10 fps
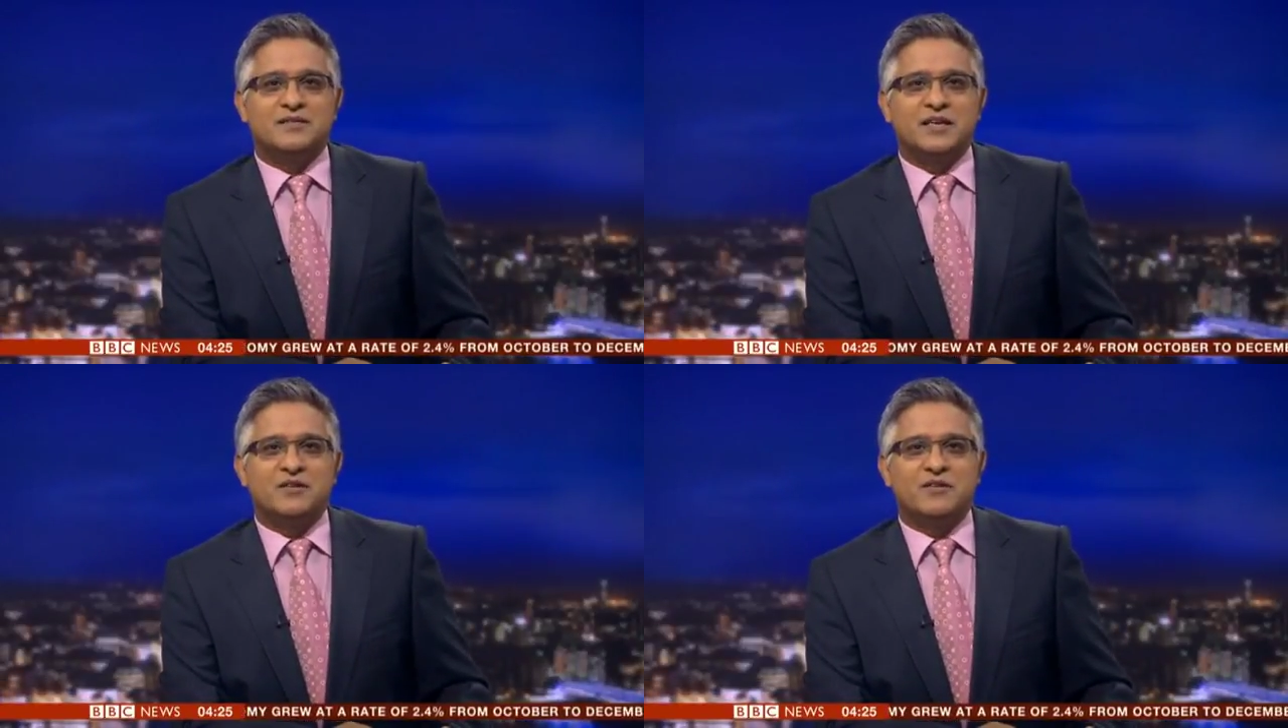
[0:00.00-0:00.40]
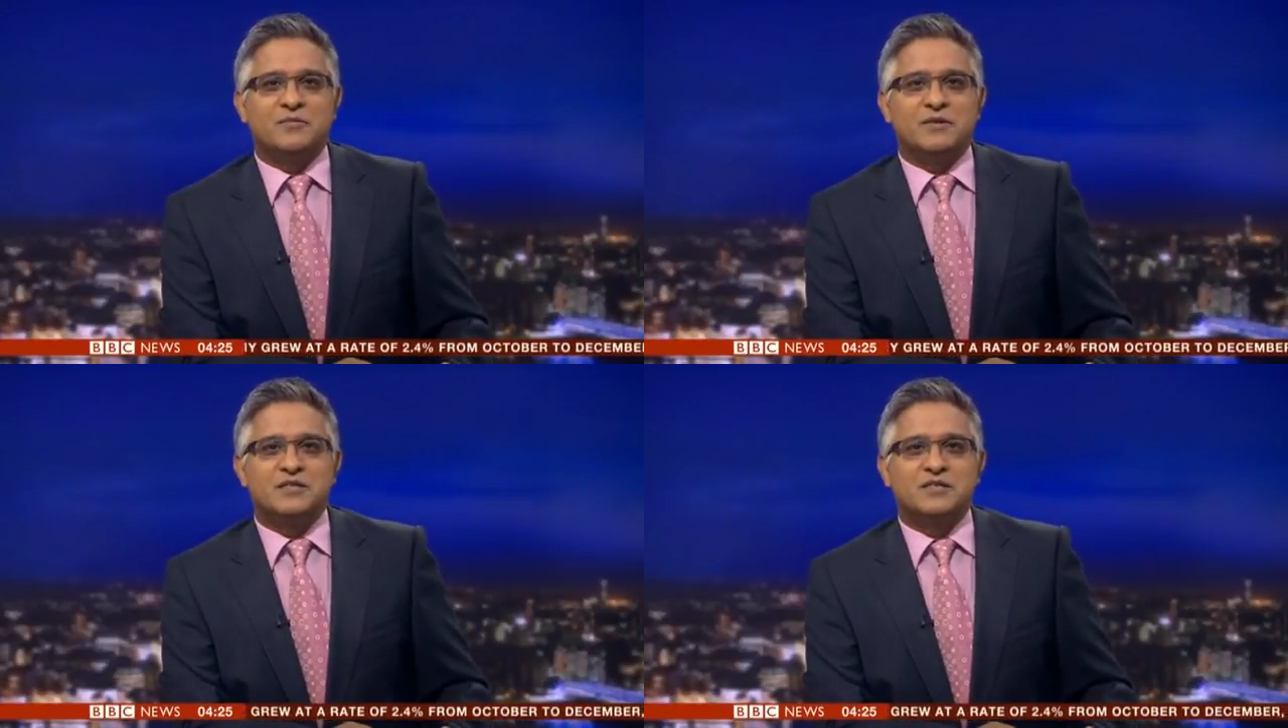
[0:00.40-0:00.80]
Thank you very
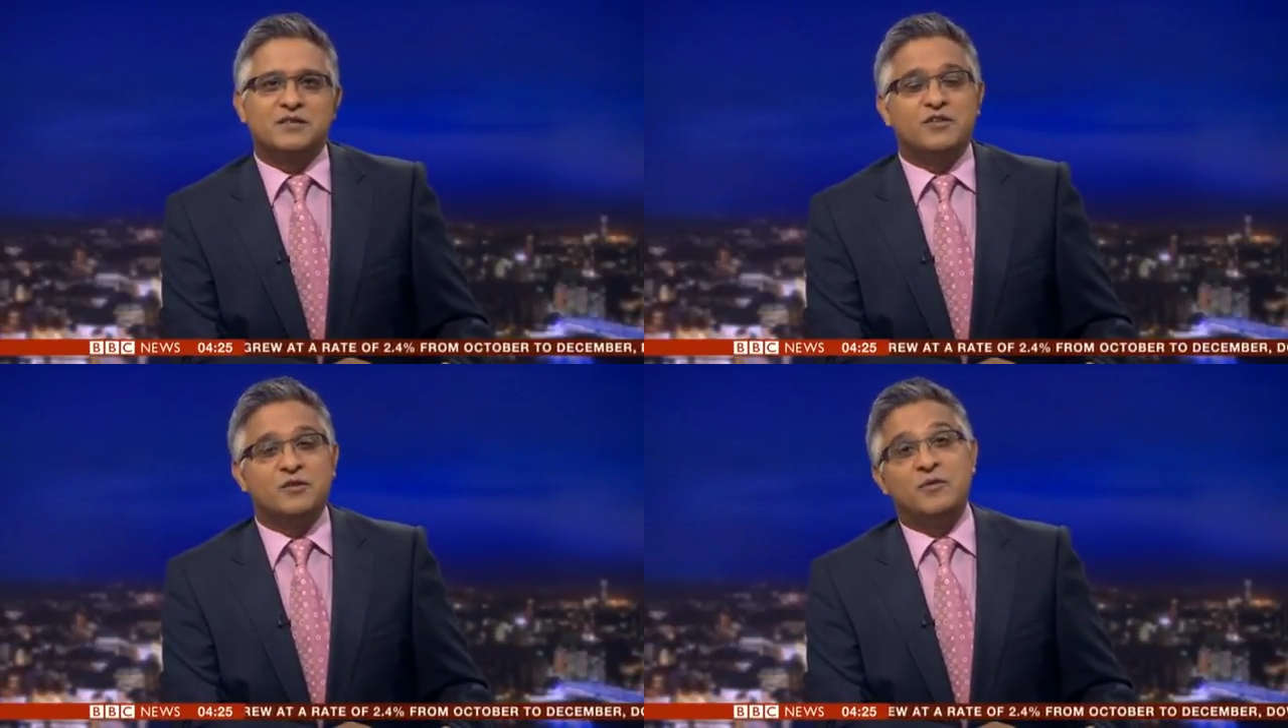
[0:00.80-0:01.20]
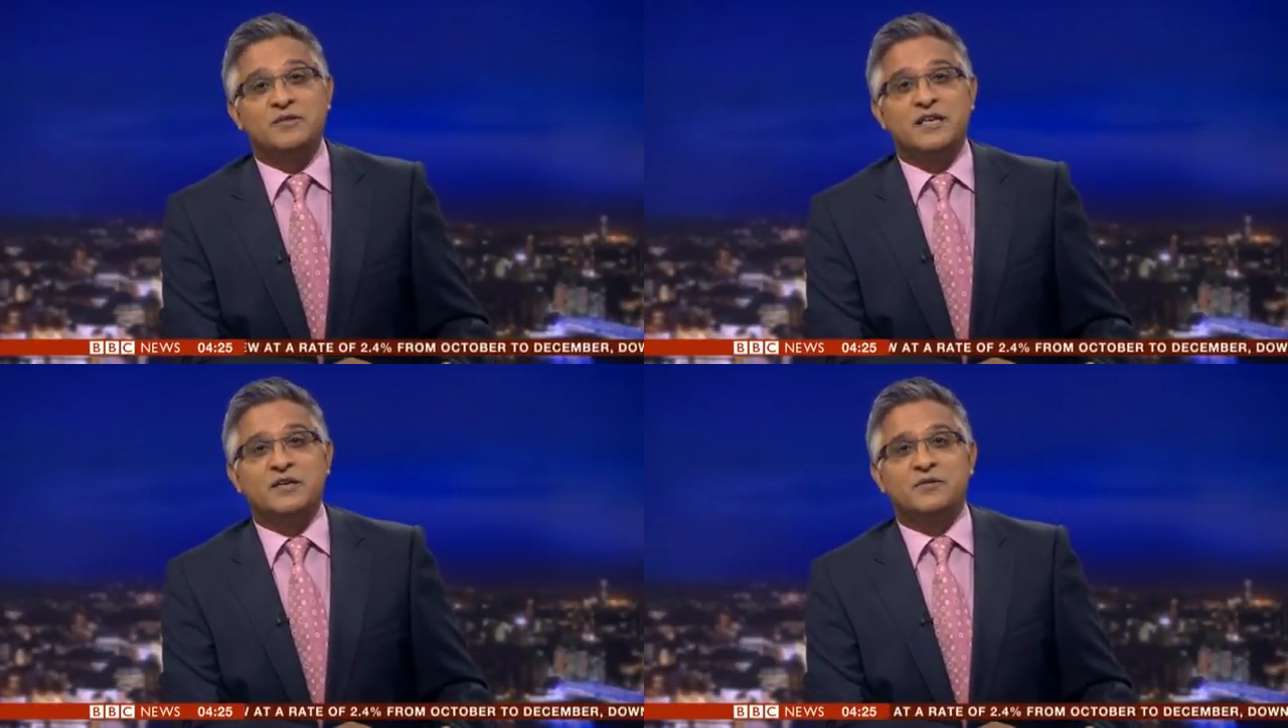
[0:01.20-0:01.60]
much for the
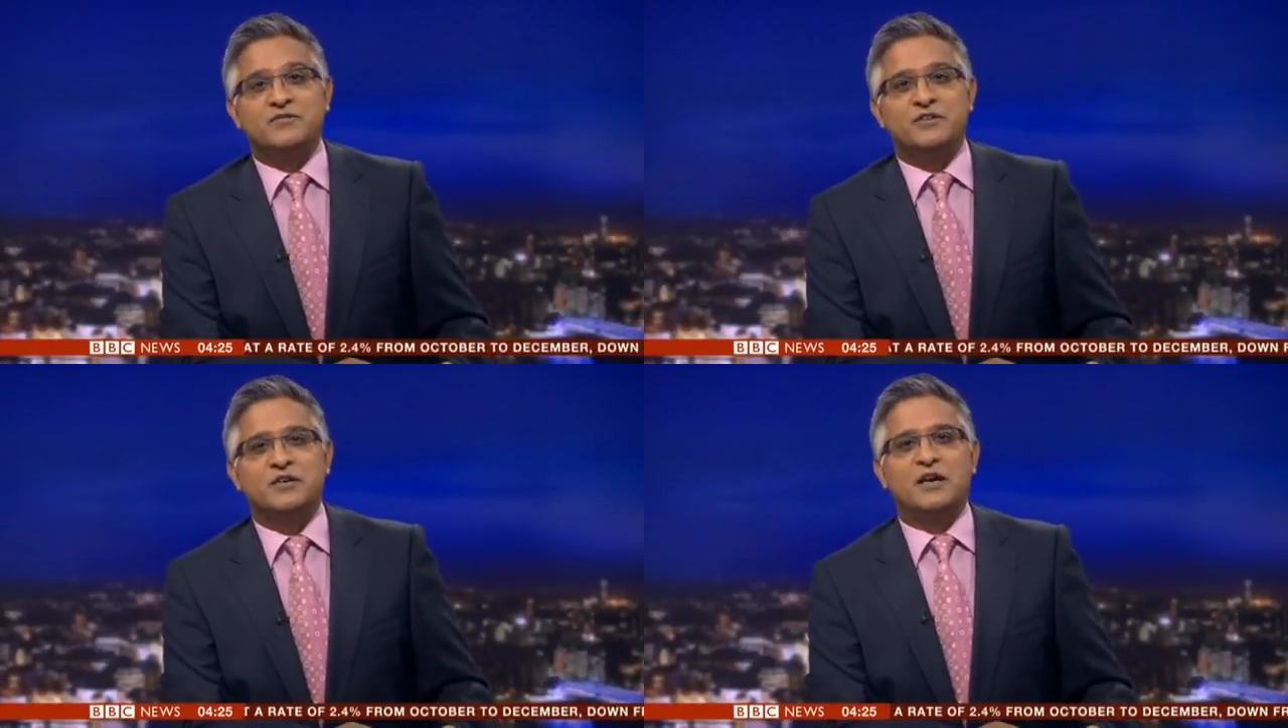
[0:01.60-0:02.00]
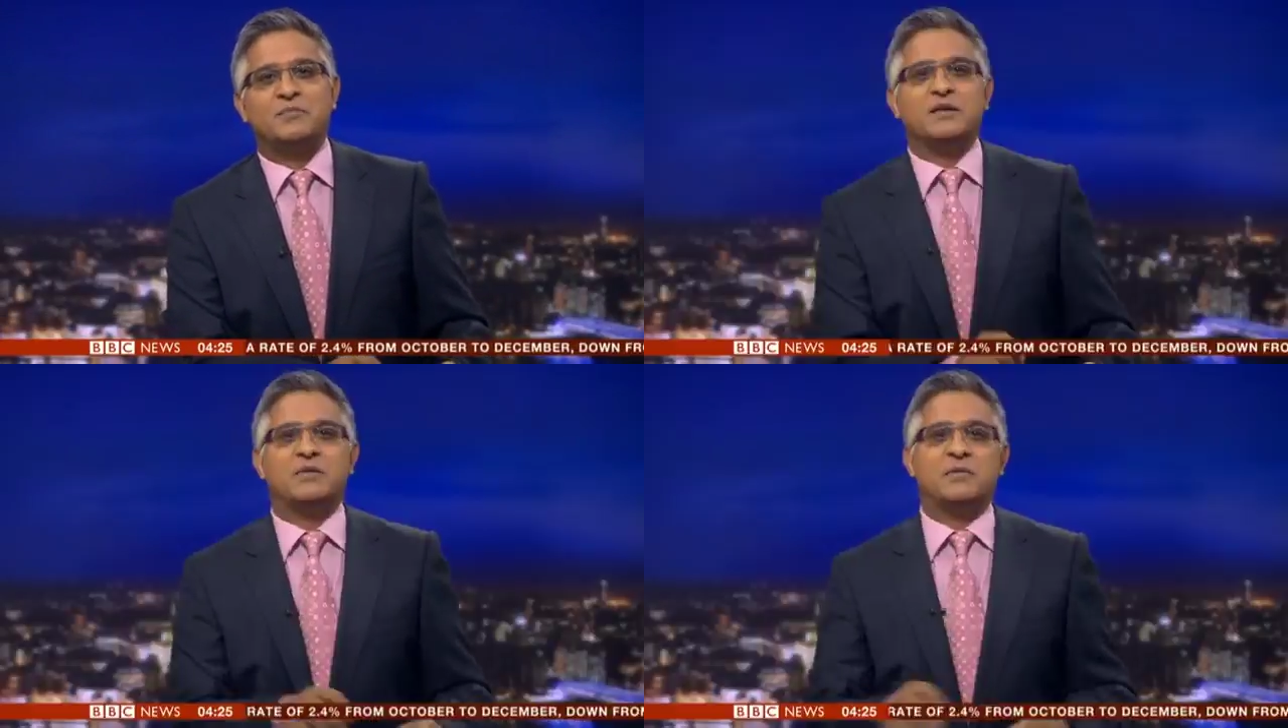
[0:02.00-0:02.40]
moment, anyway, for your
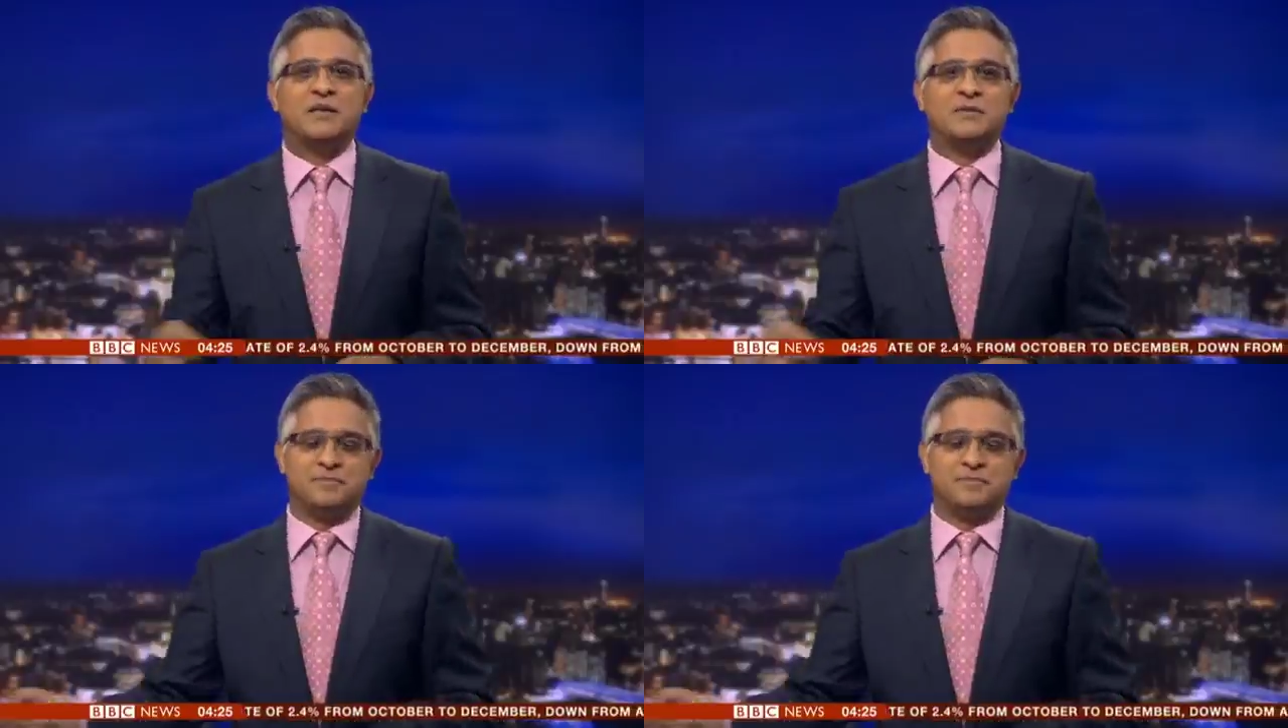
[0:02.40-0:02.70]
company. Bye bye.